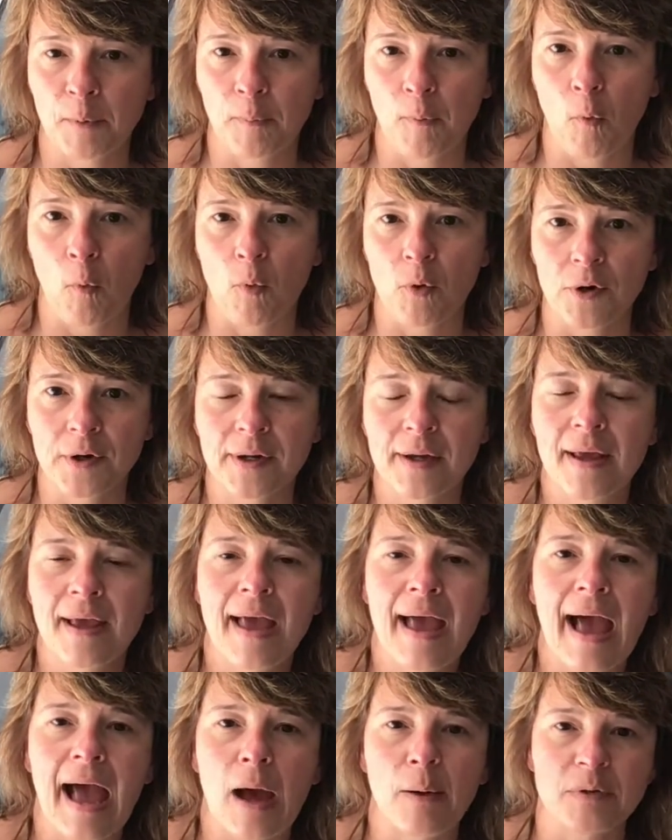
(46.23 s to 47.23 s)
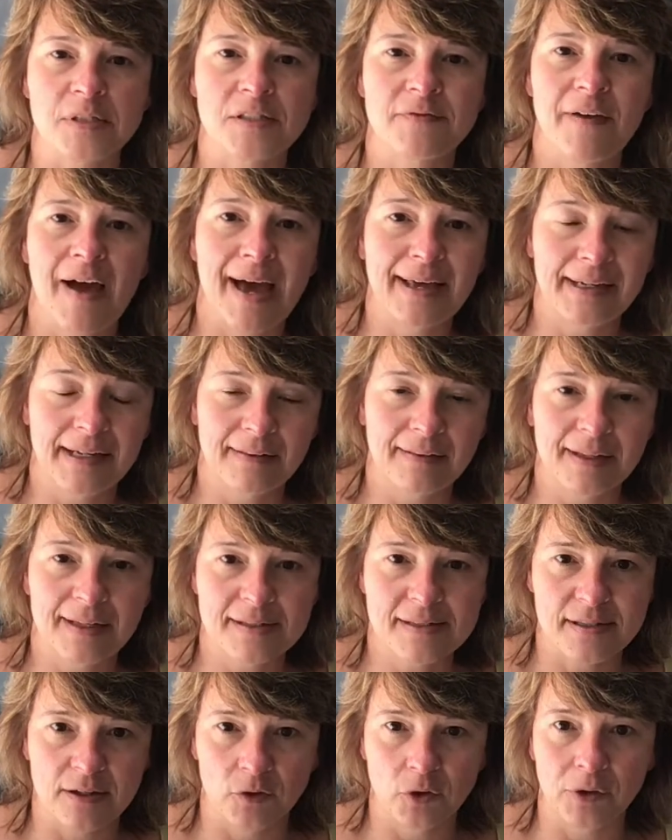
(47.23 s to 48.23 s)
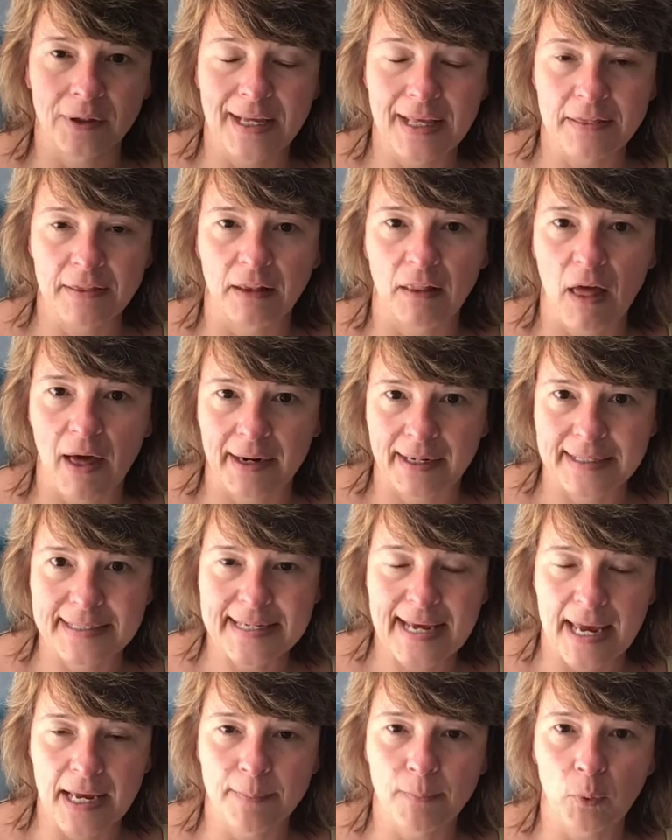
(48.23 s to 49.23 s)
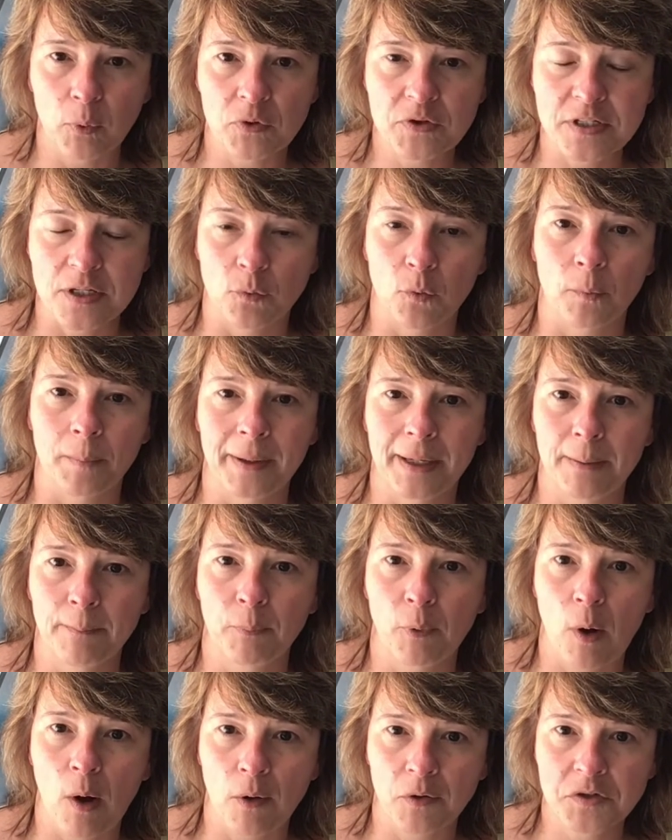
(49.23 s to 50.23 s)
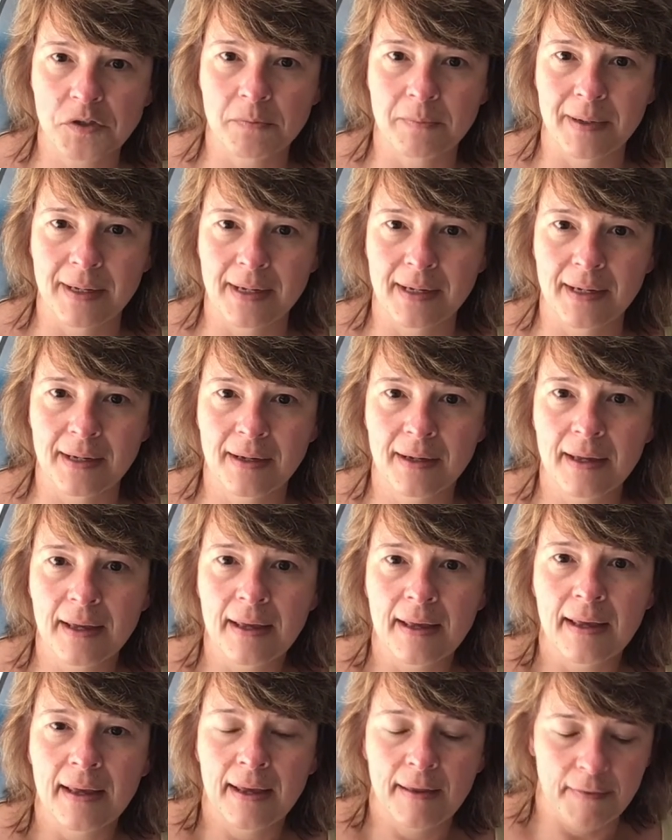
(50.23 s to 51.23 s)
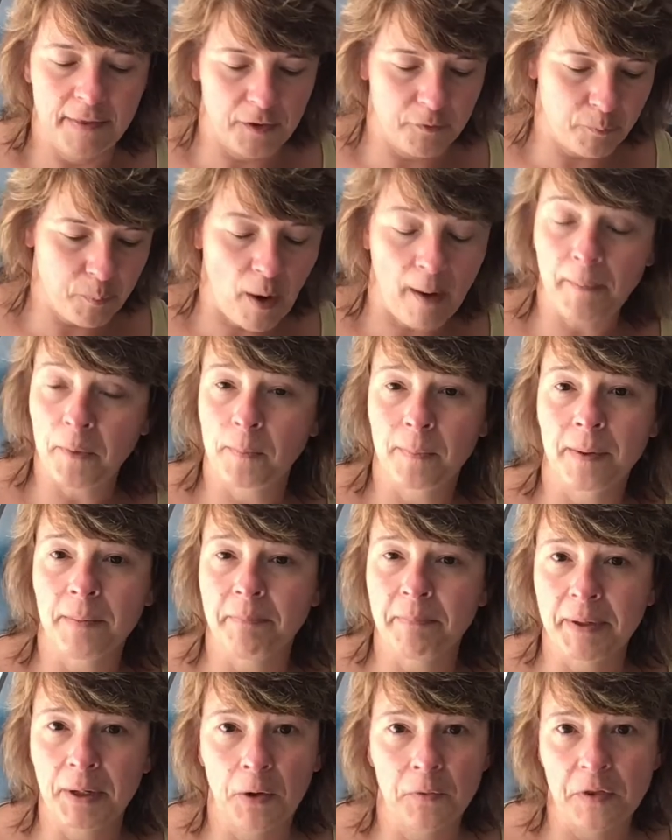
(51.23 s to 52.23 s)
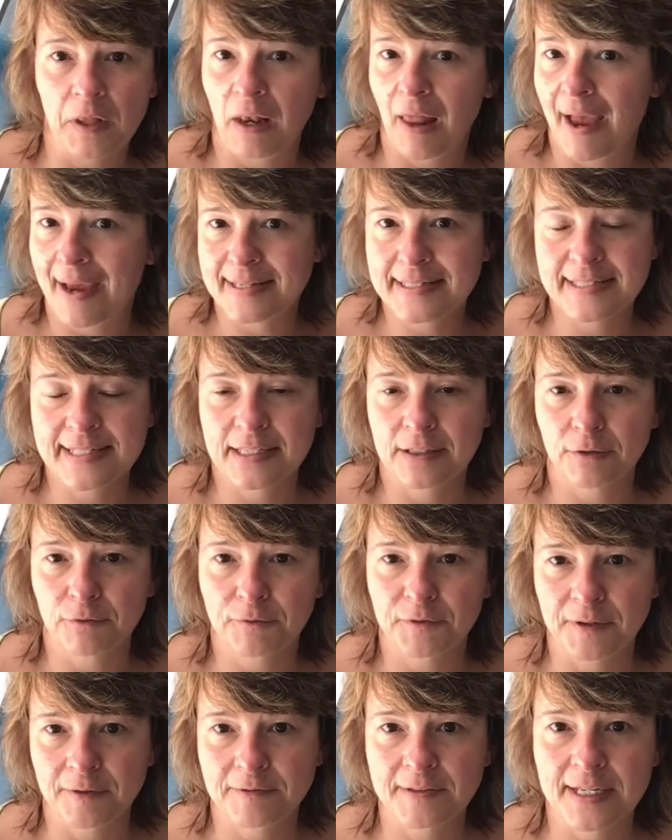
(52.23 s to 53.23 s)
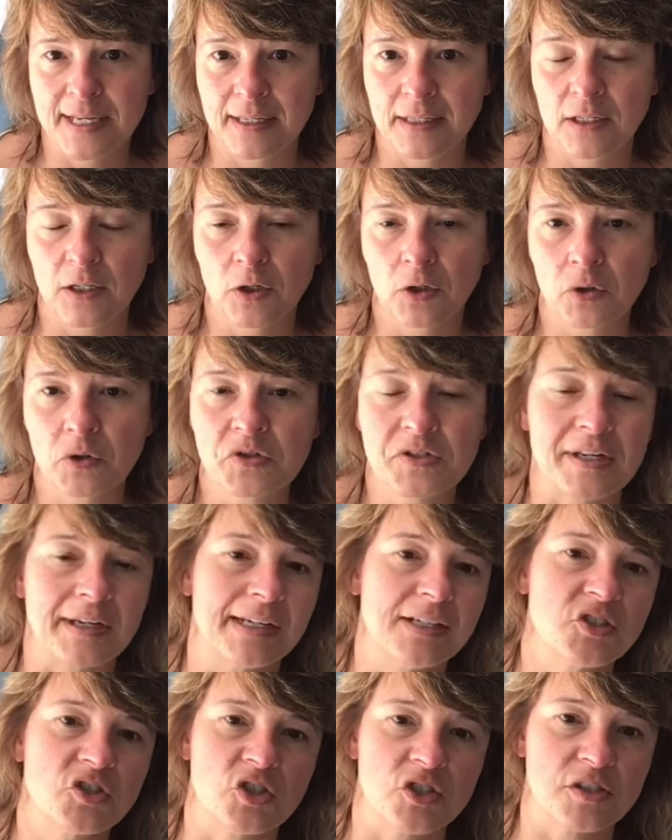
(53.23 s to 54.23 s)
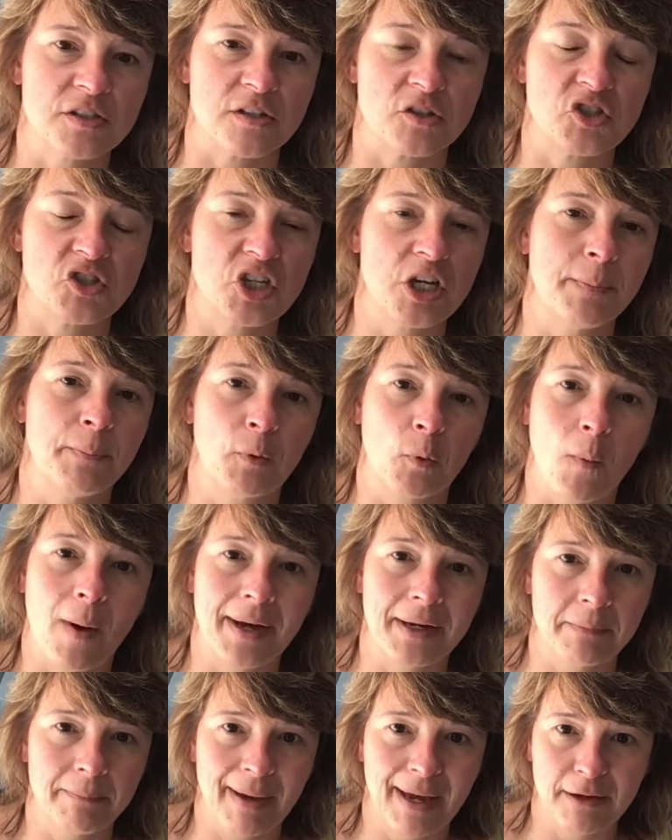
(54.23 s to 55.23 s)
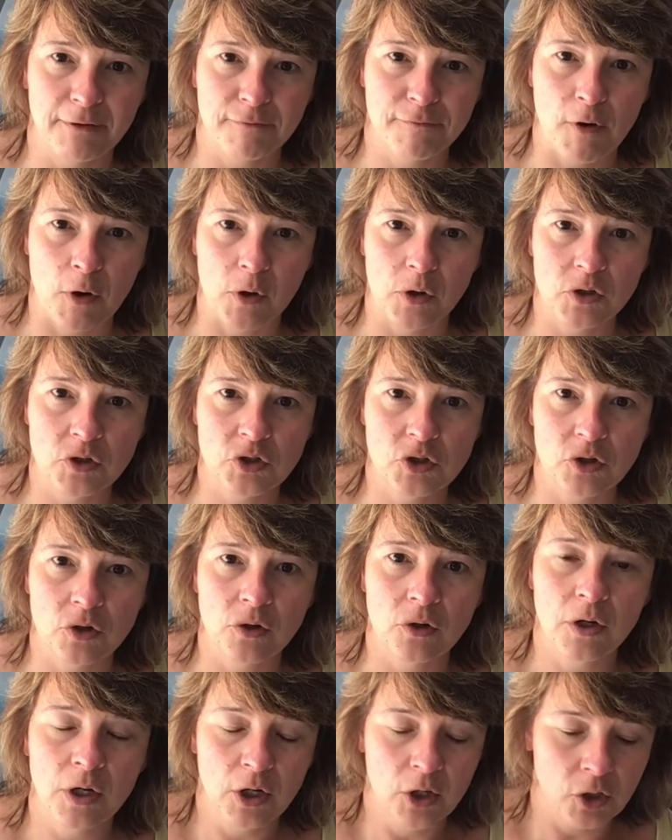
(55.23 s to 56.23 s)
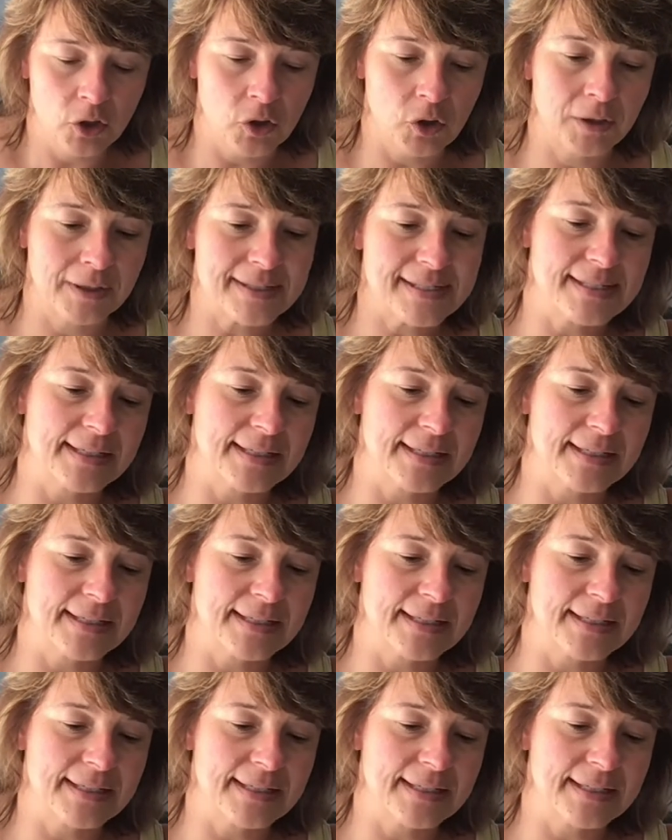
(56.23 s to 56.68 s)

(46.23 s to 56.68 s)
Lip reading: board. I was finding this underneath a lot of tables that were being brought to me that have probably been built in the last 10 or 15 years, and it's just a cheaper way to make furniture. You can